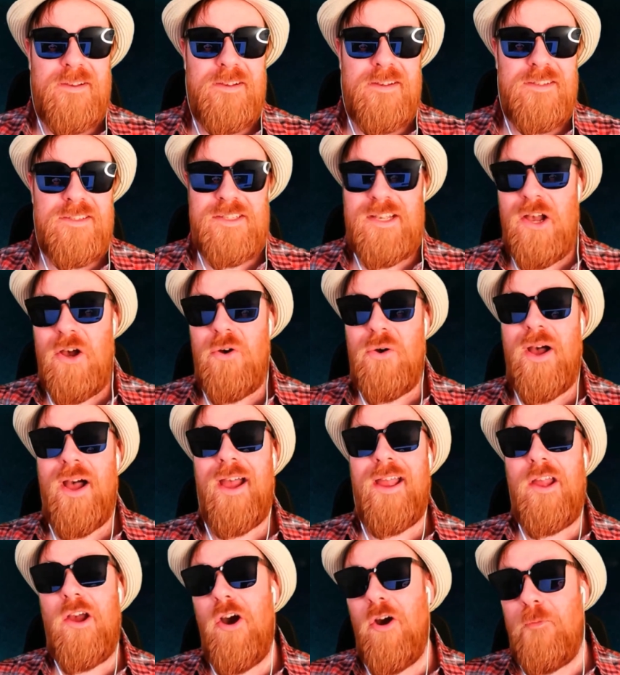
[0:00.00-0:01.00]
So
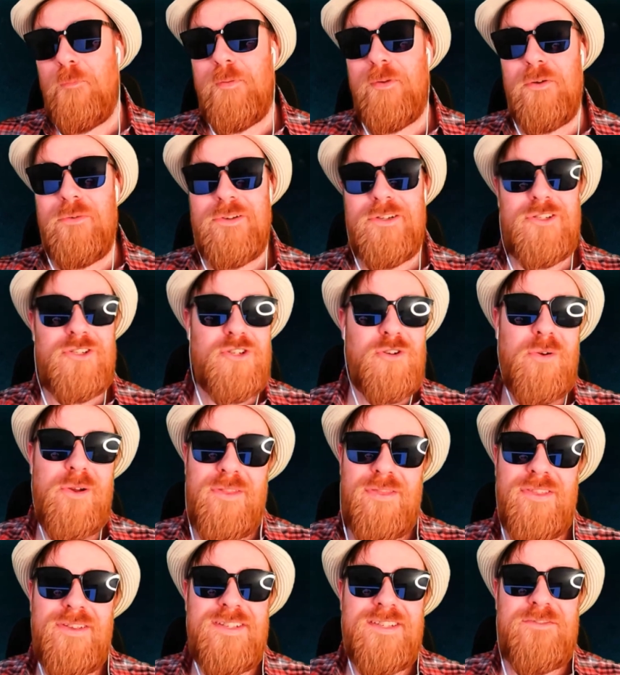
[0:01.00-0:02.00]
I hope you
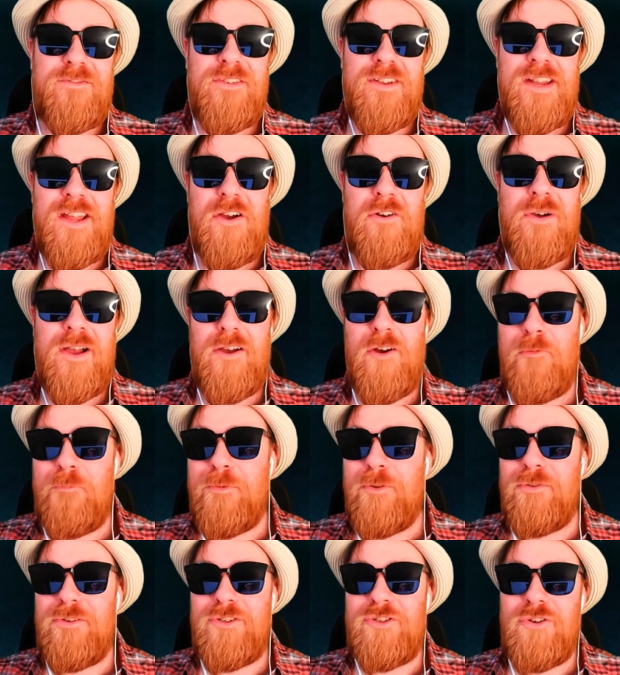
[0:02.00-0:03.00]
enjoyed this video. I
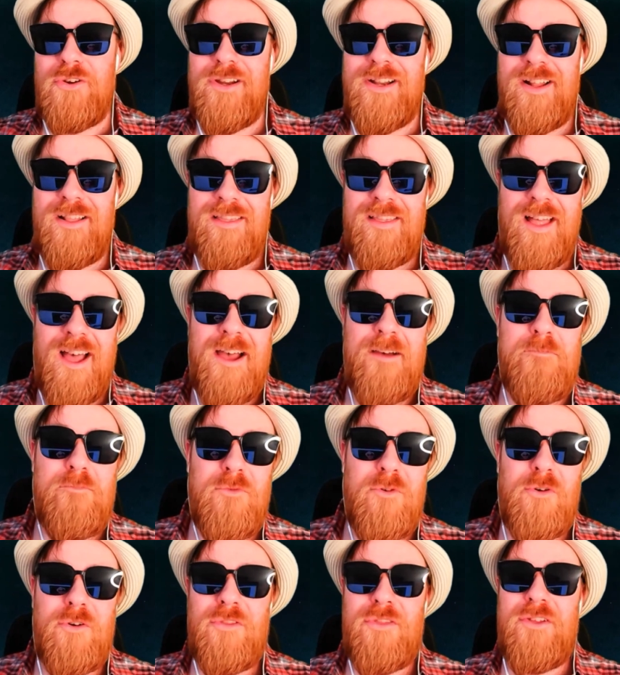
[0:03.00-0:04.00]
hope you enjoyed a lot
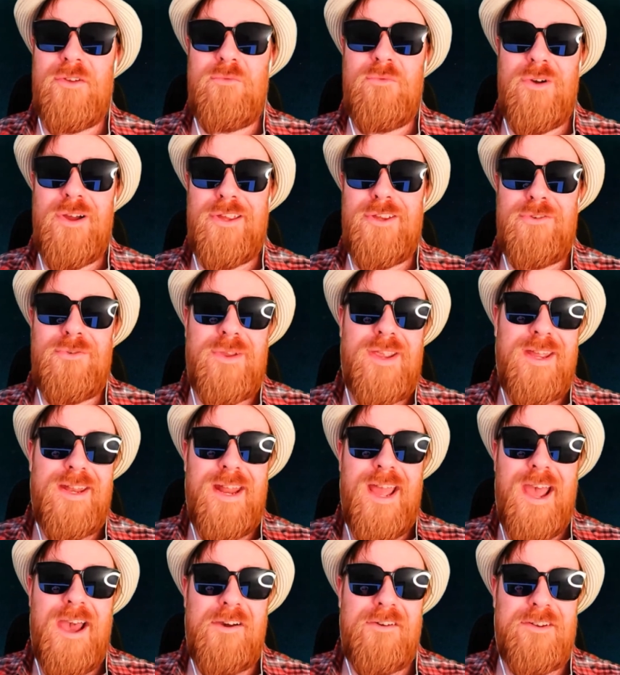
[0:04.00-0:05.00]
more than what you
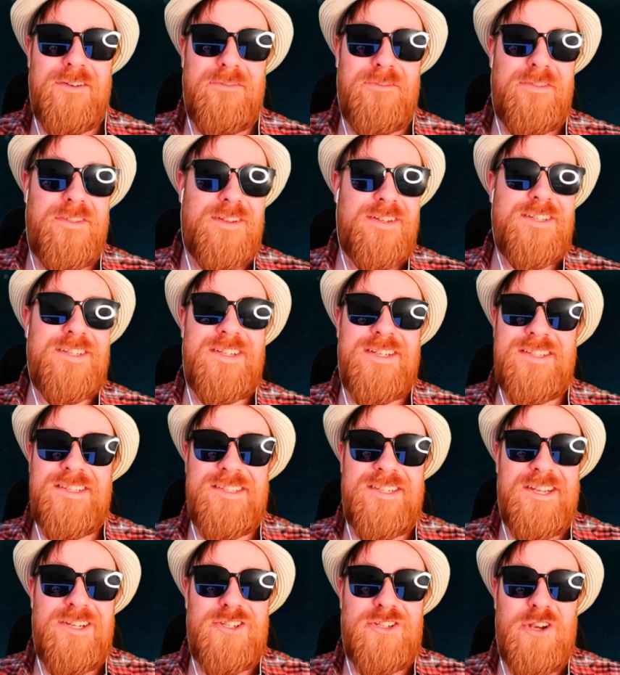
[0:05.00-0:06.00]
get out of the
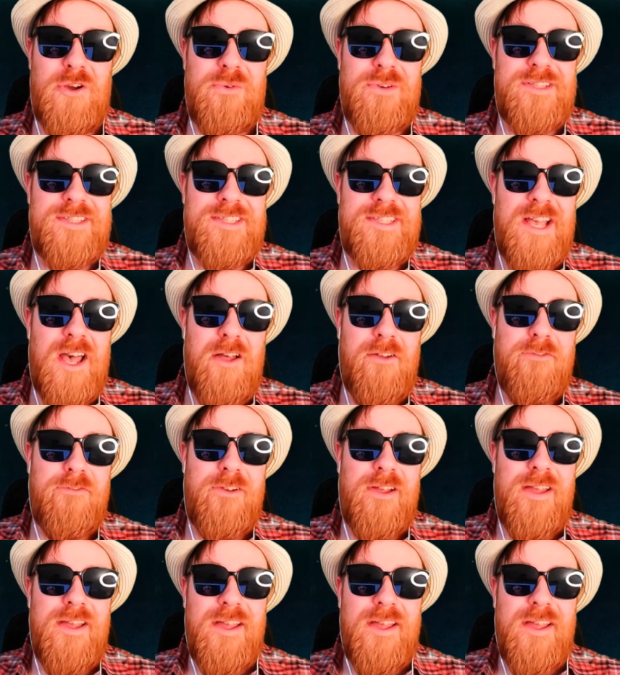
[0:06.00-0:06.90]
Disney show itself.